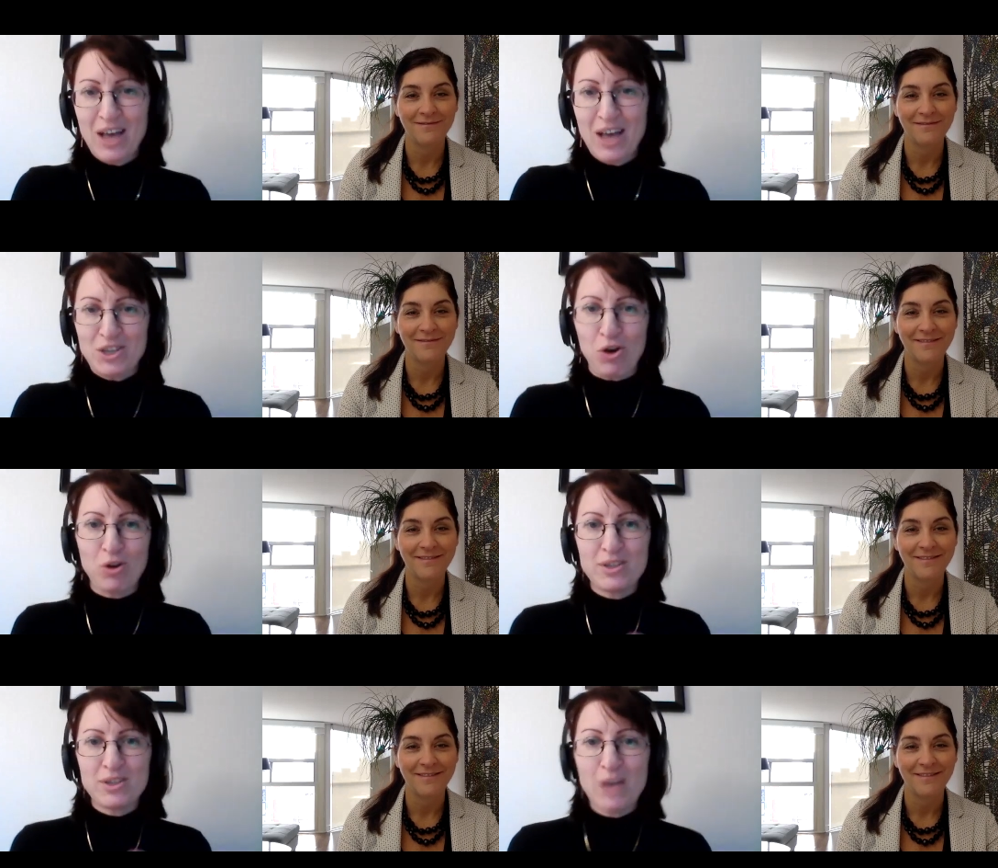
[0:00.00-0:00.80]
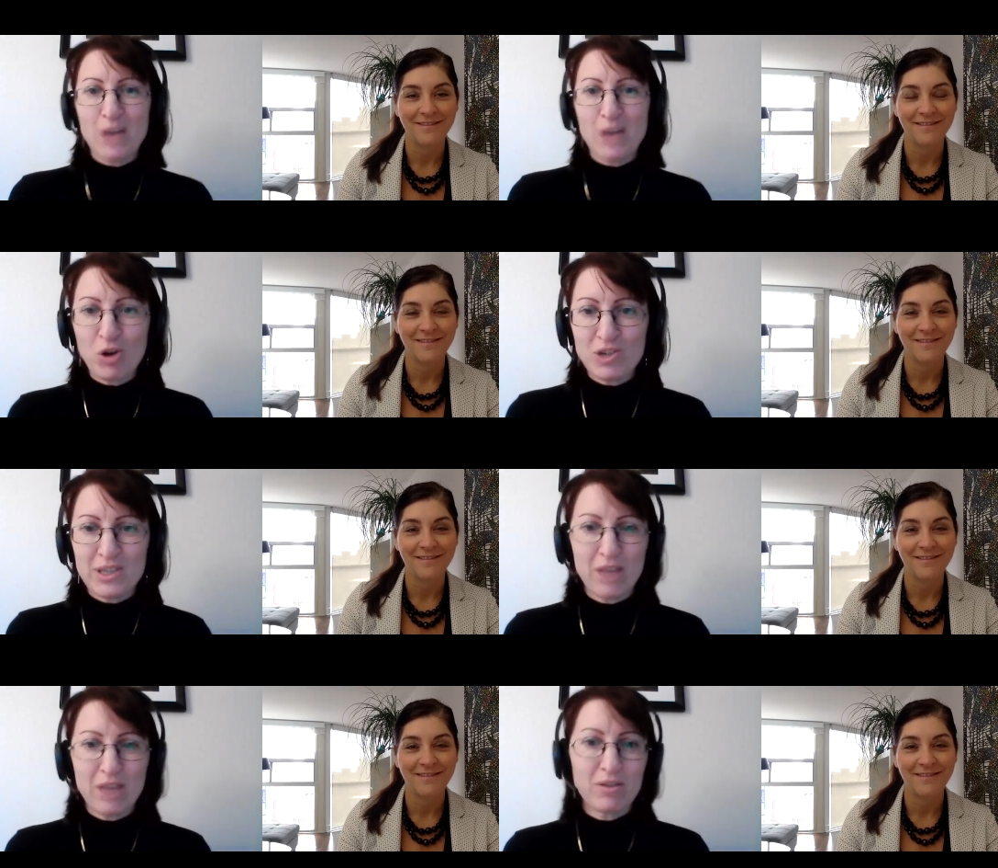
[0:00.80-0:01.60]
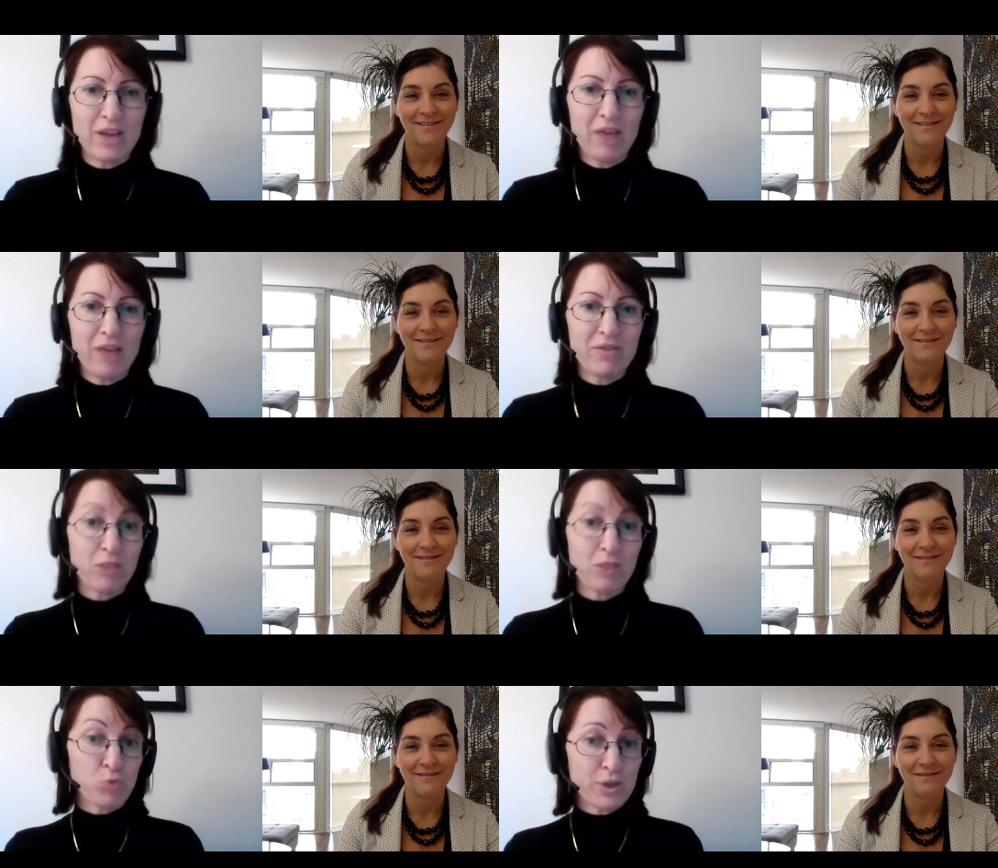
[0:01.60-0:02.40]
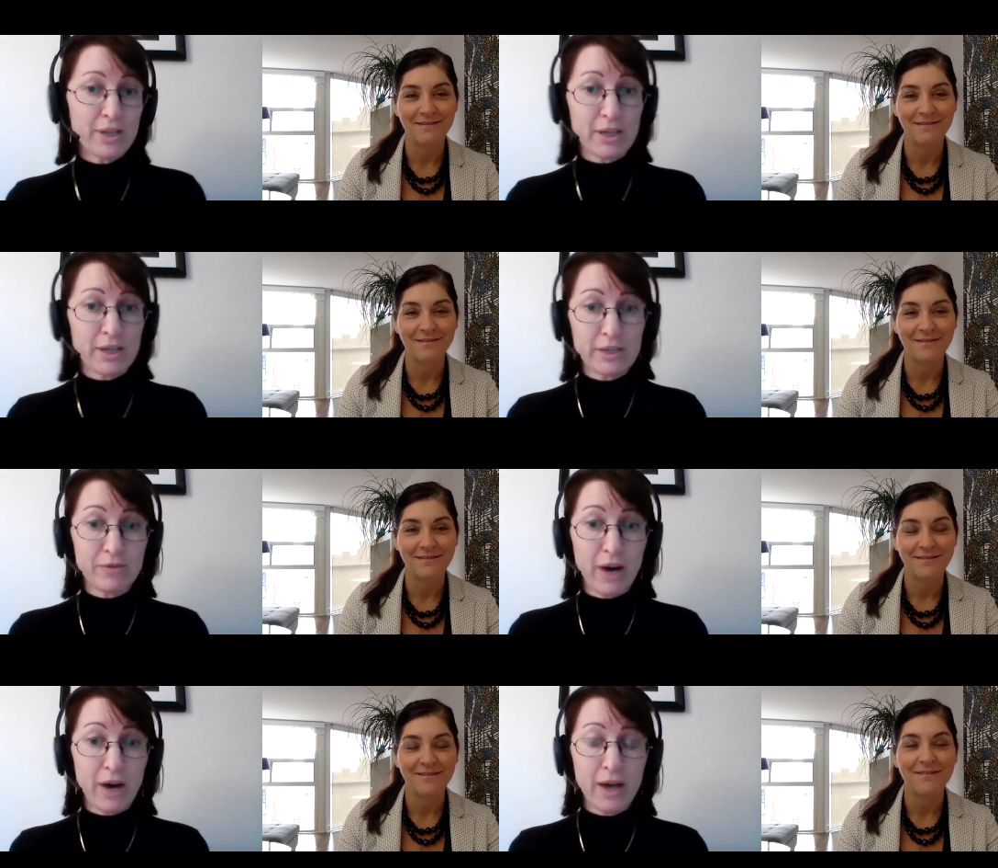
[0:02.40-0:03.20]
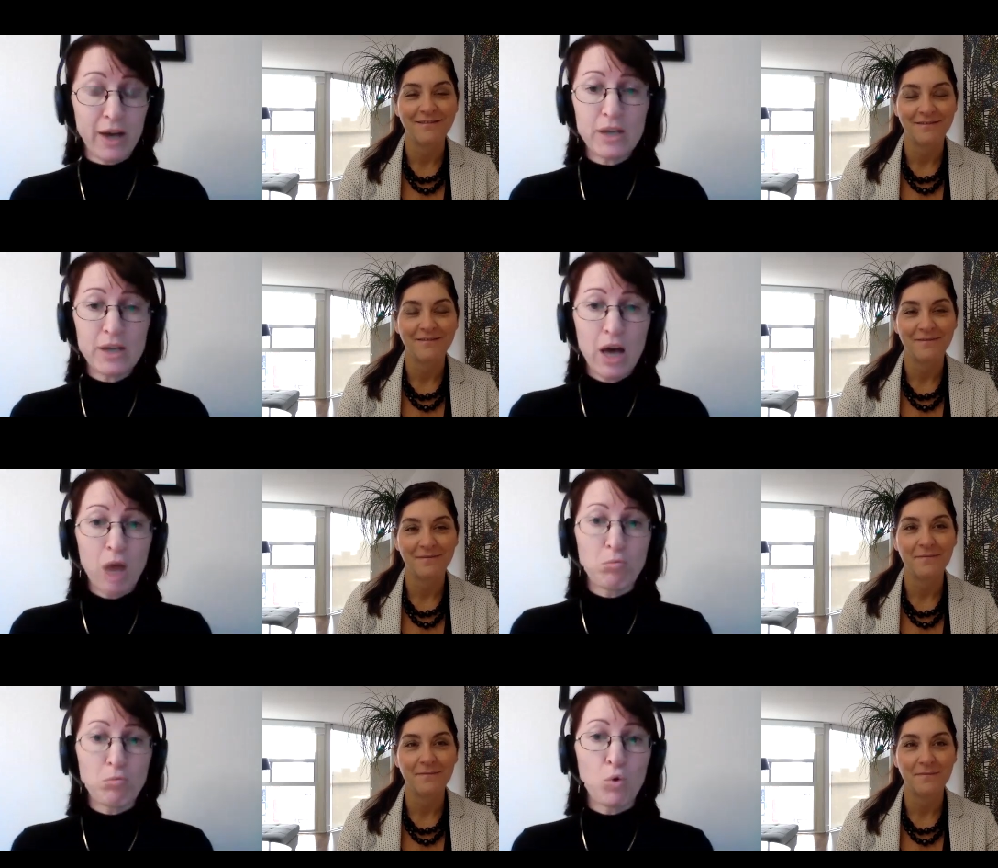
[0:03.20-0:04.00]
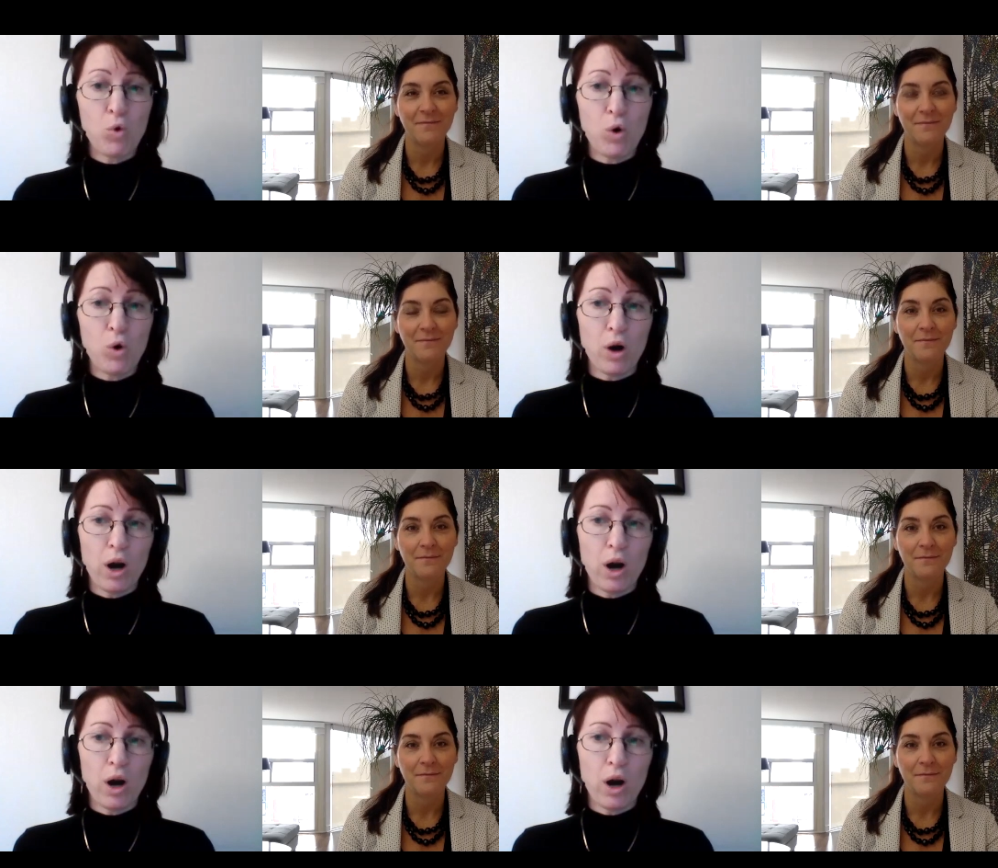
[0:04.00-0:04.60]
Speaker 1: So on the subconscious level, they feel more satisfied, more,